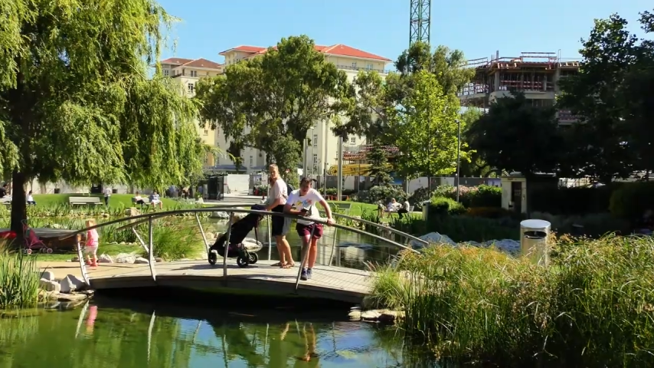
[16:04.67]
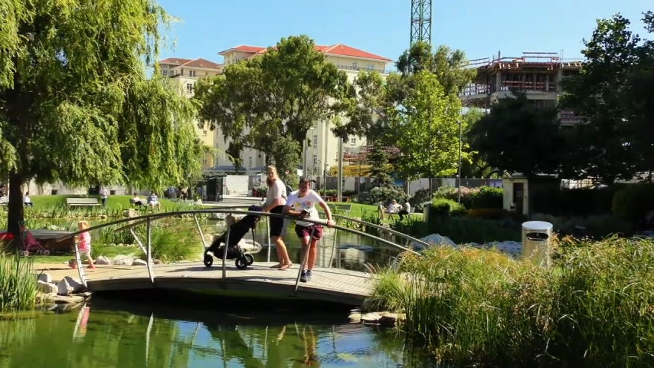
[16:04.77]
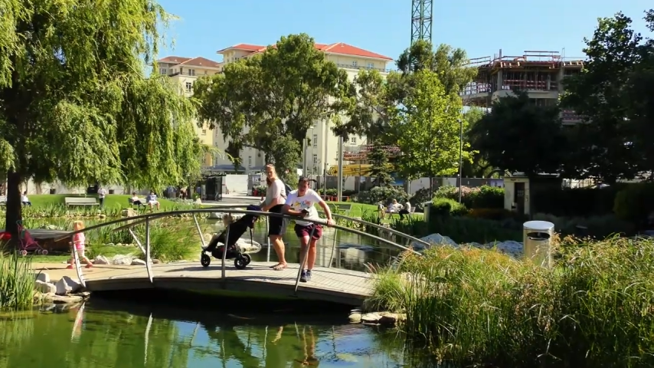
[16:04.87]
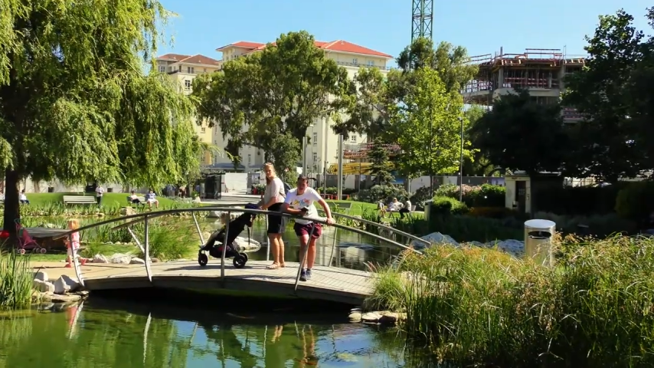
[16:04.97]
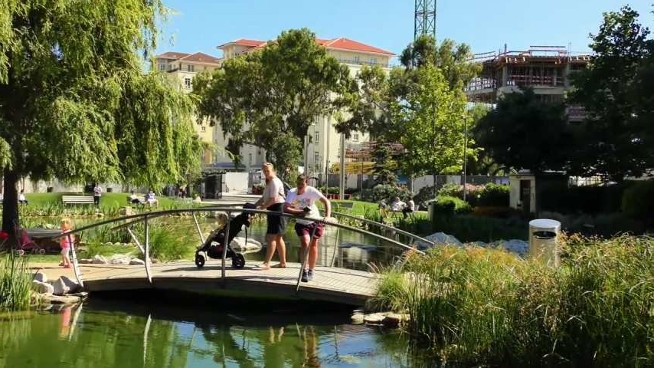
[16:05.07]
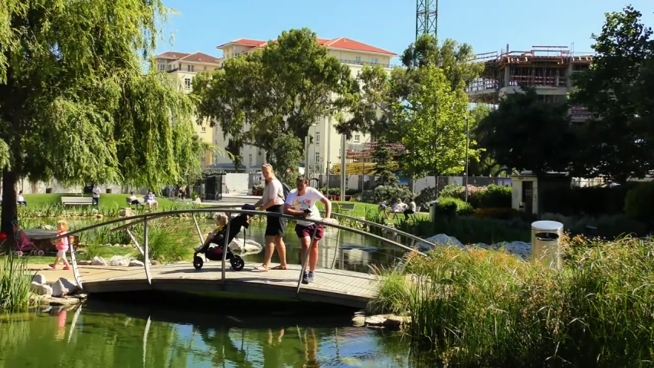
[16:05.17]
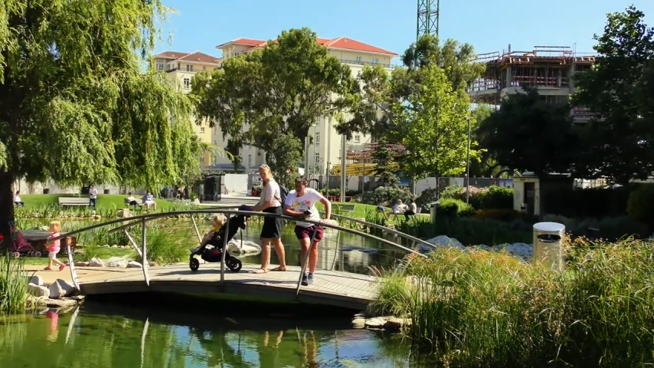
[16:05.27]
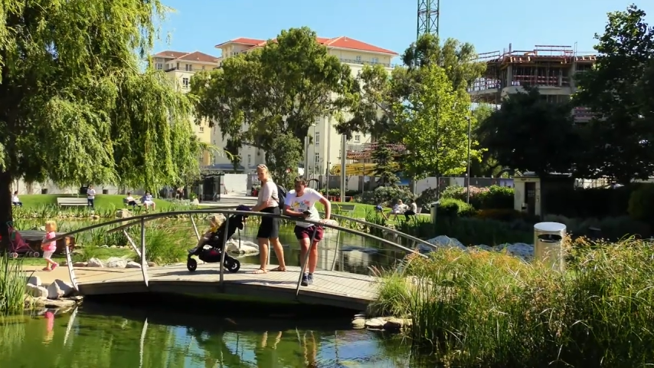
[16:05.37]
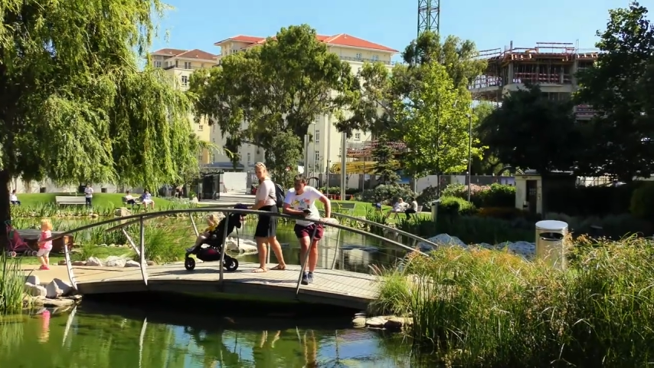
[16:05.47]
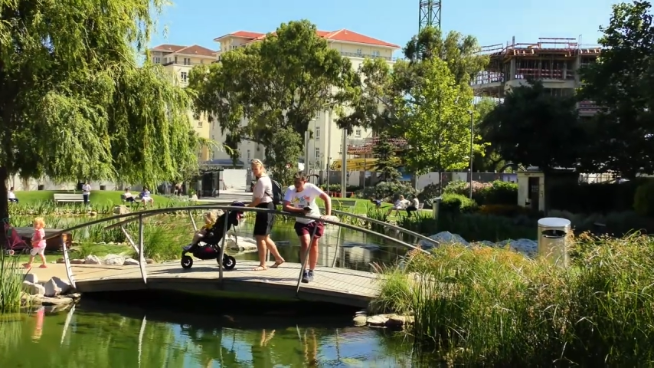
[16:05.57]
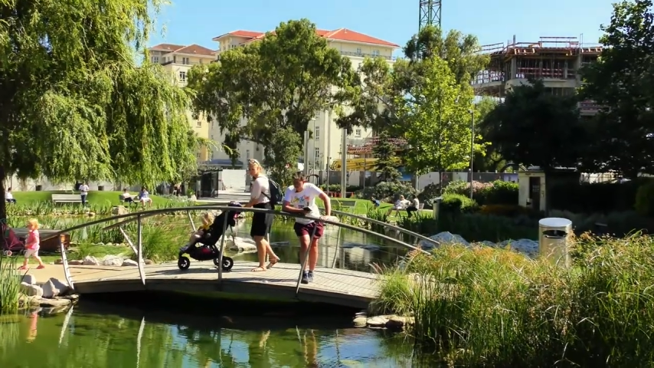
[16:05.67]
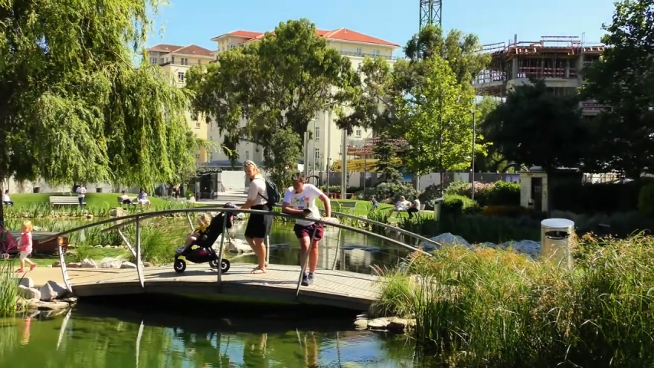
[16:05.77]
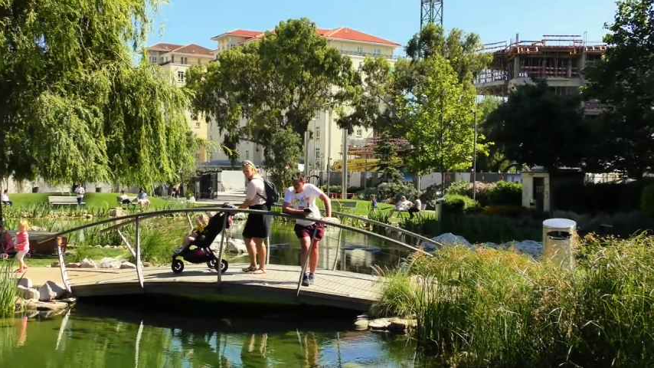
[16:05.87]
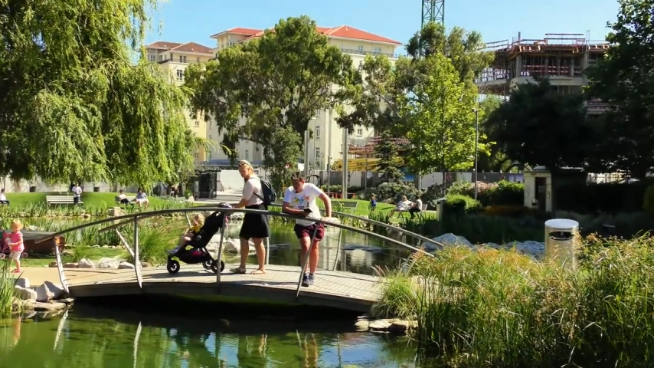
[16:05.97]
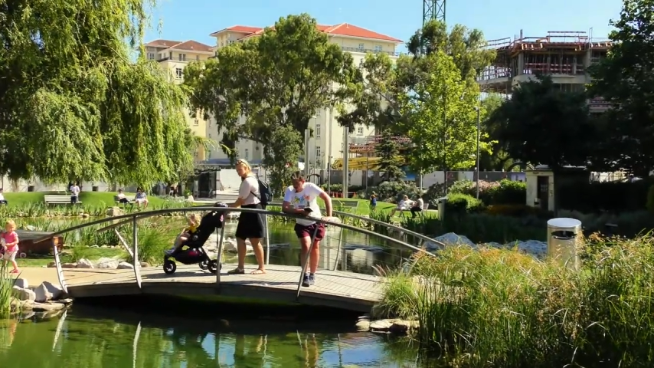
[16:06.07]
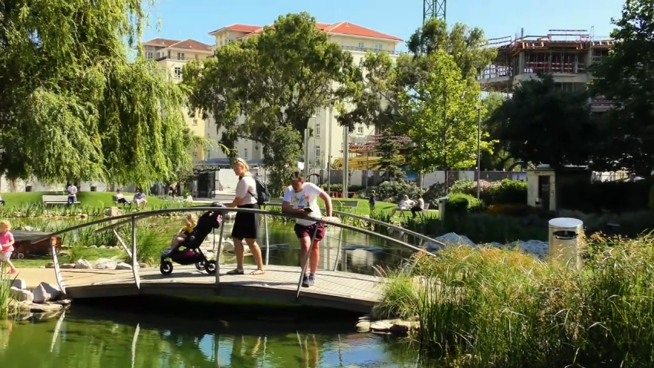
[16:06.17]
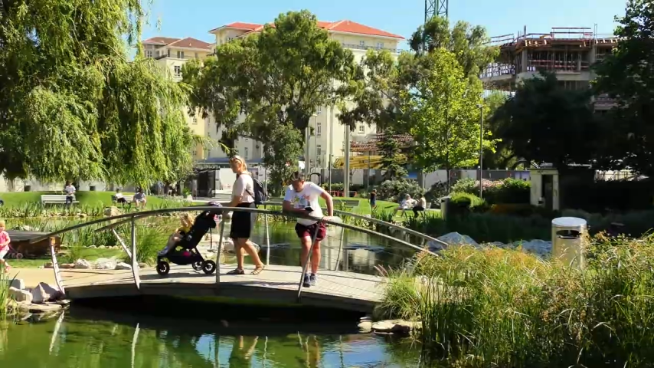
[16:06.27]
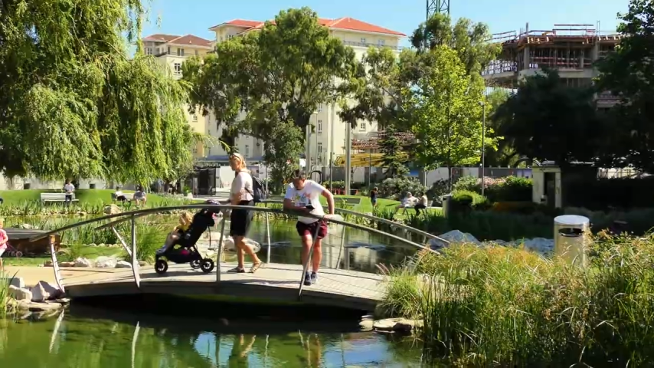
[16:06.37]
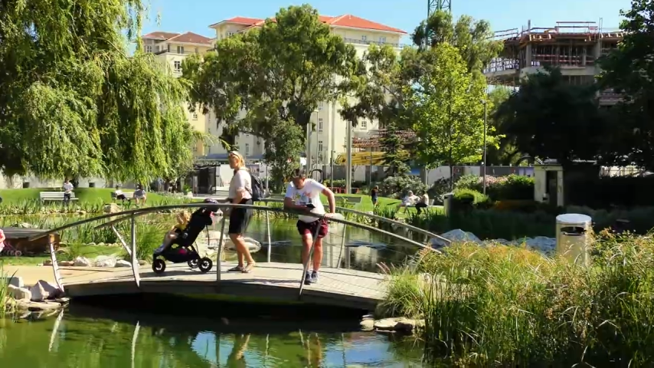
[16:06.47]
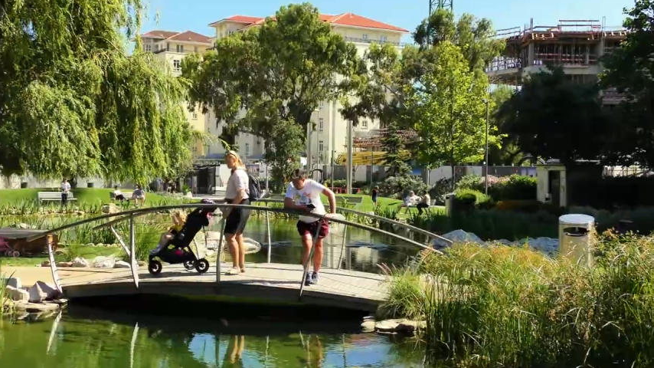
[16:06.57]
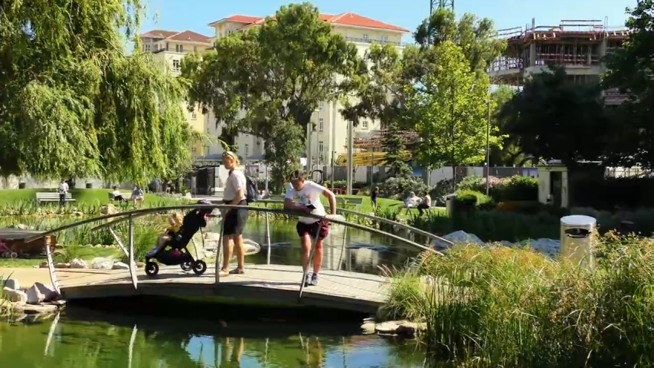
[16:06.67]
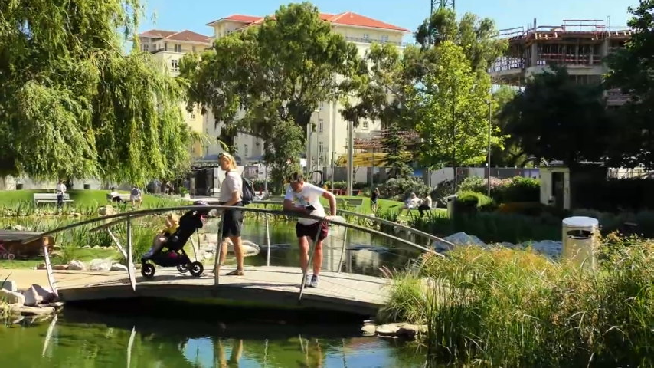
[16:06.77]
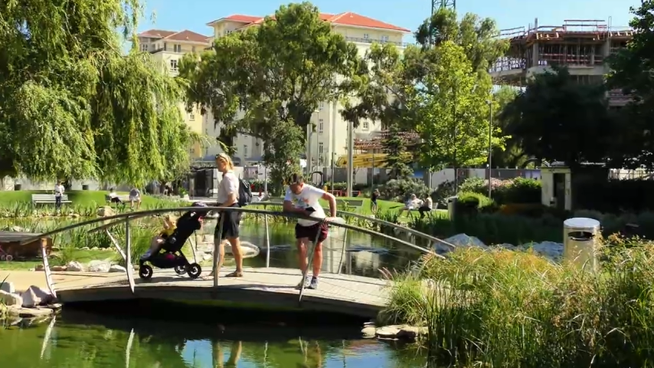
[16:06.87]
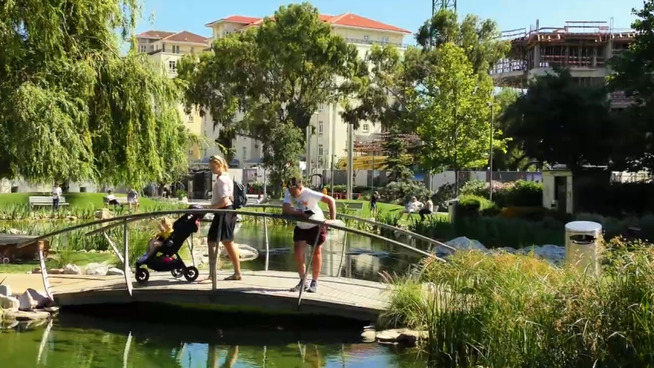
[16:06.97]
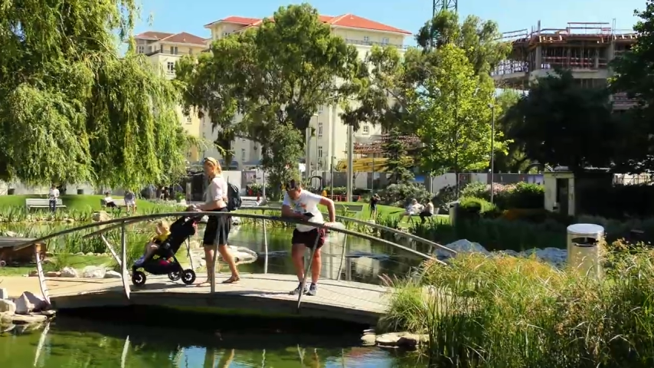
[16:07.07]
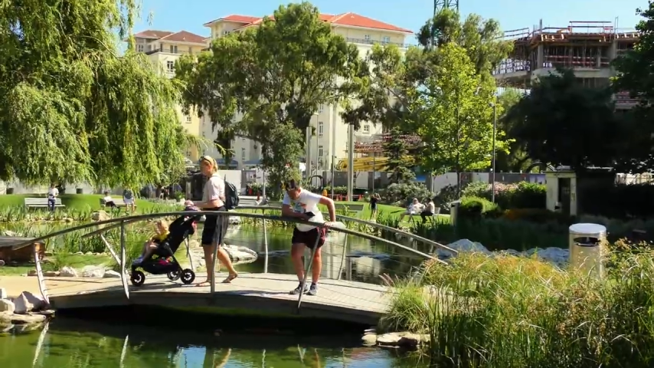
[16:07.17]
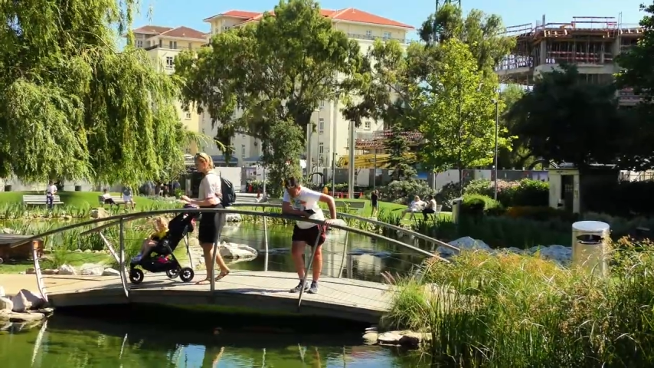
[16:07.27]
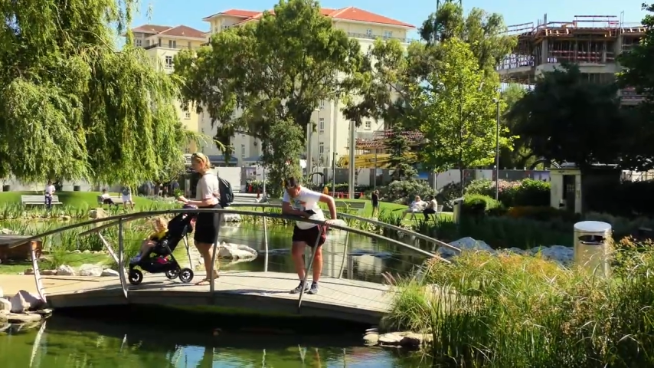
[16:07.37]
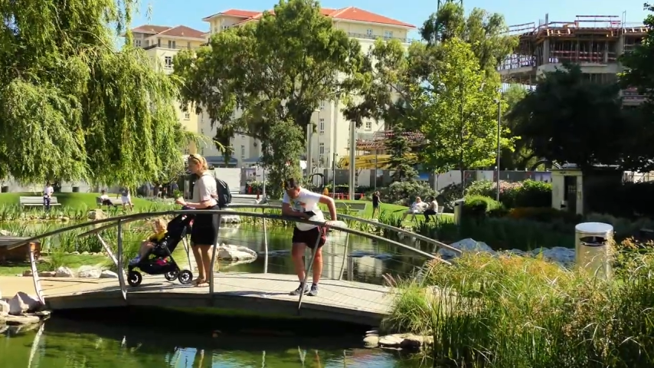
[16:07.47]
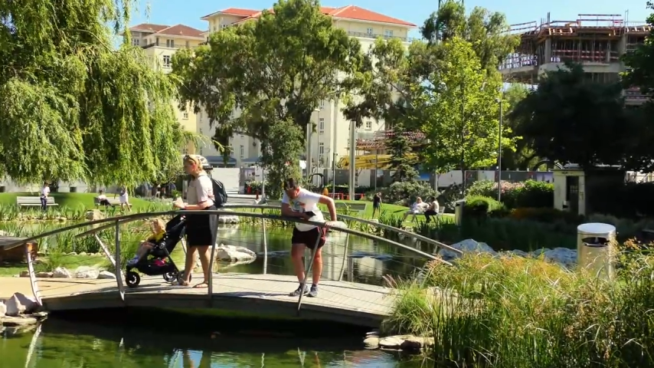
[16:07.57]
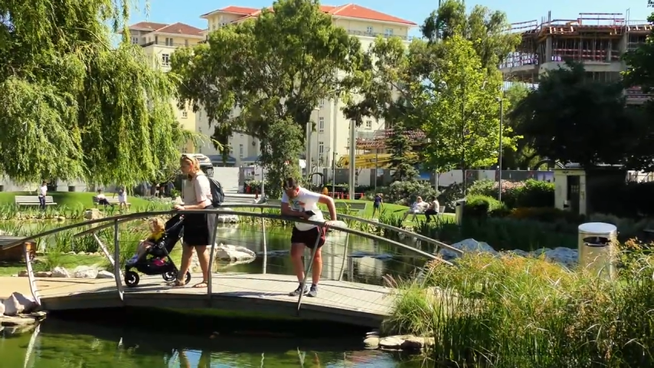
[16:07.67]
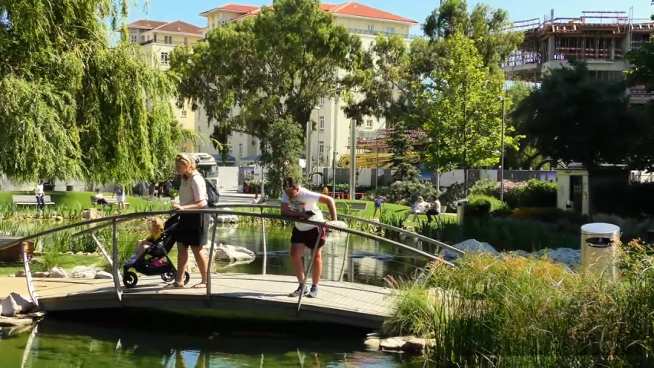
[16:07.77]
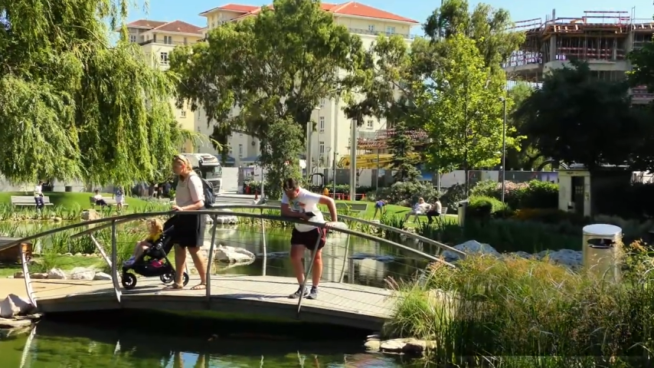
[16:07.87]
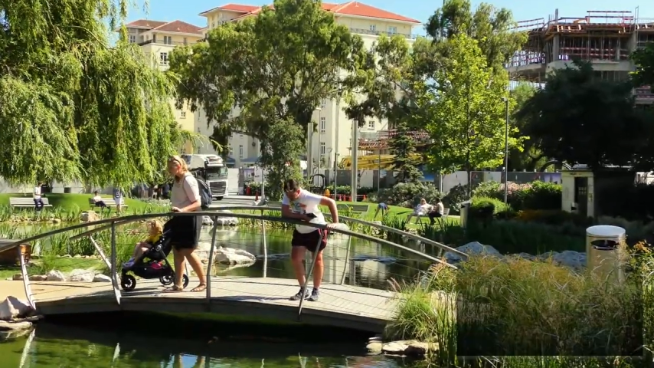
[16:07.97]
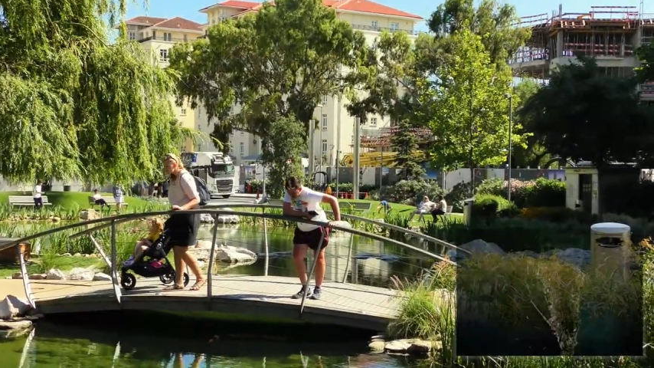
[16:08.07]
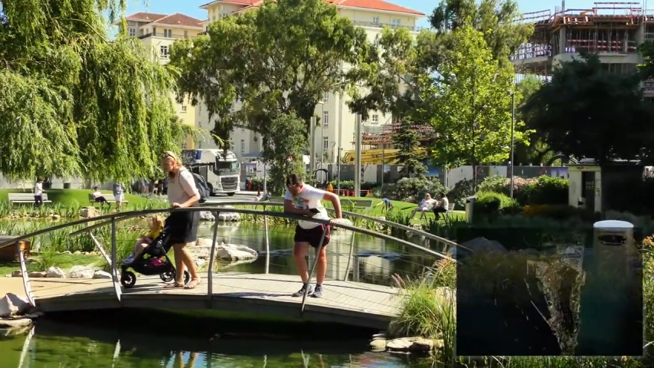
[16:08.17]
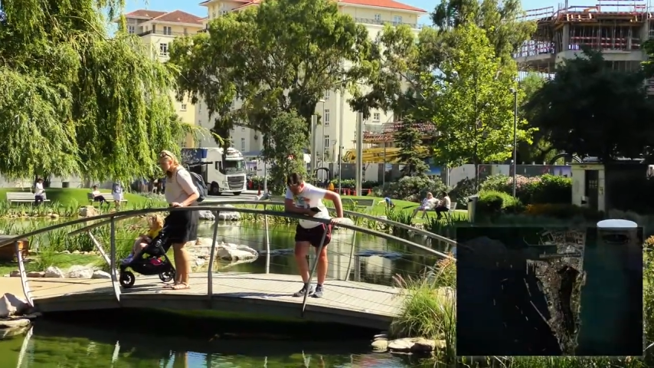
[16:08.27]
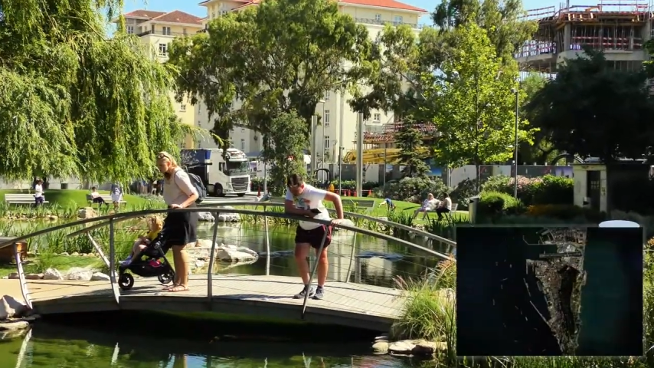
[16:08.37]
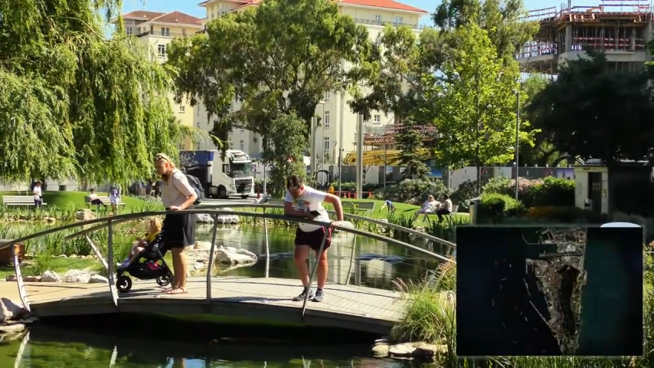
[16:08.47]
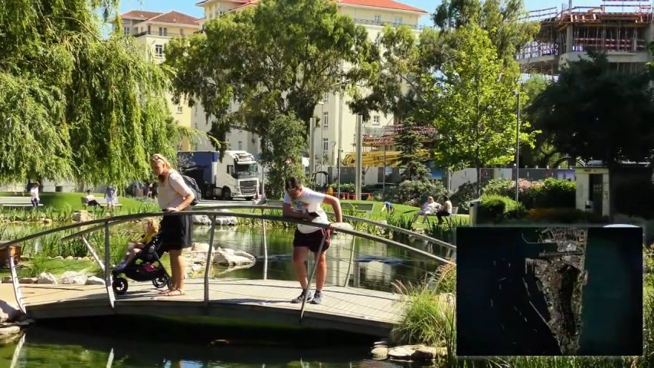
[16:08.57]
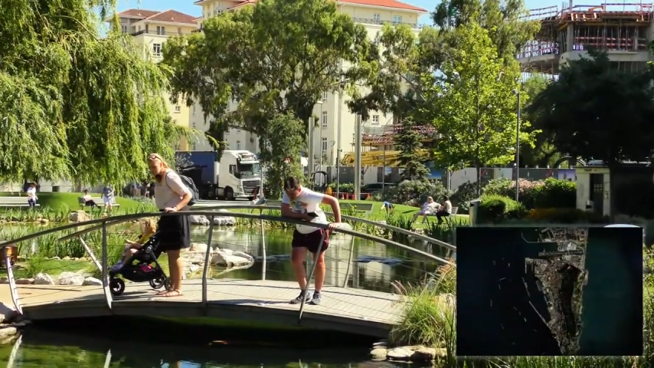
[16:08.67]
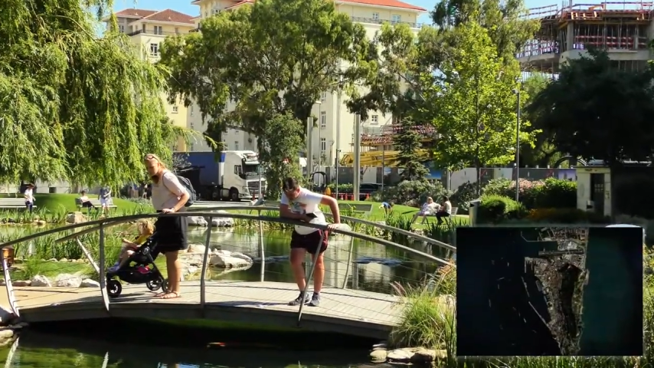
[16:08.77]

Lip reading: (no speaker visible)